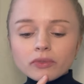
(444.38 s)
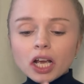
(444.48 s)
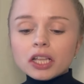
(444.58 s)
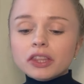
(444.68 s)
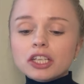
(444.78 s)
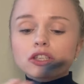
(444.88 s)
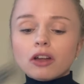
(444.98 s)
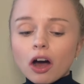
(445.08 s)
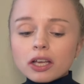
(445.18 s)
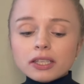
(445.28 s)
The
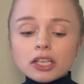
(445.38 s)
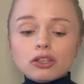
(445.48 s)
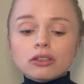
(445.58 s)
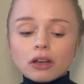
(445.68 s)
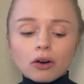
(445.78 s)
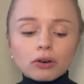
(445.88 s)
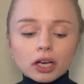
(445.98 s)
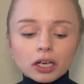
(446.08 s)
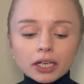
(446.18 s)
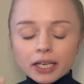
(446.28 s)
sauce is so
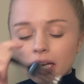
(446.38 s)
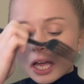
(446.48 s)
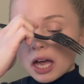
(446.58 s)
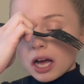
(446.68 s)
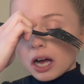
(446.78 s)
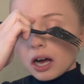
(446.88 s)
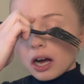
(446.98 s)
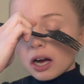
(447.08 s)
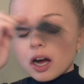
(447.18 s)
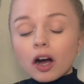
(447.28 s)
good.
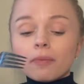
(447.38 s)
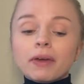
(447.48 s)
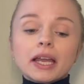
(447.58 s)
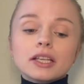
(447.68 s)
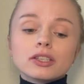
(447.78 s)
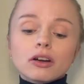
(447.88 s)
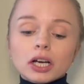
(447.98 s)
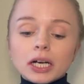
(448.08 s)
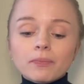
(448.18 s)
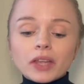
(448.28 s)
Oh man, it's so
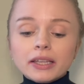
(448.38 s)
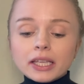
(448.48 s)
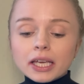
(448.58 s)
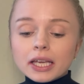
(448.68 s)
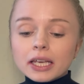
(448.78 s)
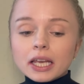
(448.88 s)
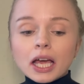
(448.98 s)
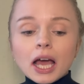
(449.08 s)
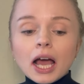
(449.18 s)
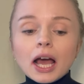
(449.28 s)
good. And then
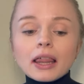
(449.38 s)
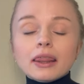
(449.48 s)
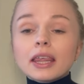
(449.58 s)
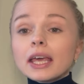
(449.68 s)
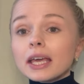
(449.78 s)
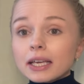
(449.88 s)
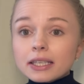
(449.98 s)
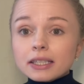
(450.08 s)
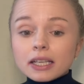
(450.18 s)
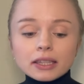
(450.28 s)

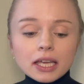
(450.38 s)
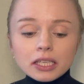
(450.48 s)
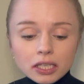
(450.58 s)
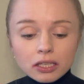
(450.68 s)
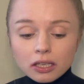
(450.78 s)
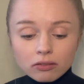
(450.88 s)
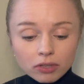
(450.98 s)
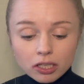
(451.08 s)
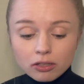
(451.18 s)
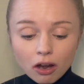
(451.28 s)
this
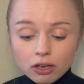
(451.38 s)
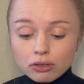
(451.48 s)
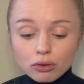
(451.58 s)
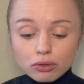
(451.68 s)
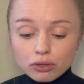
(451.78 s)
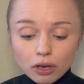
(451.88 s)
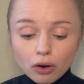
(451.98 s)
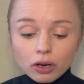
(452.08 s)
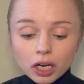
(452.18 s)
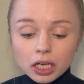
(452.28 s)
is also so
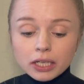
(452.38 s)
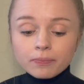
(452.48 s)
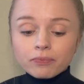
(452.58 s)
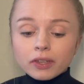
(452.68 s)
good.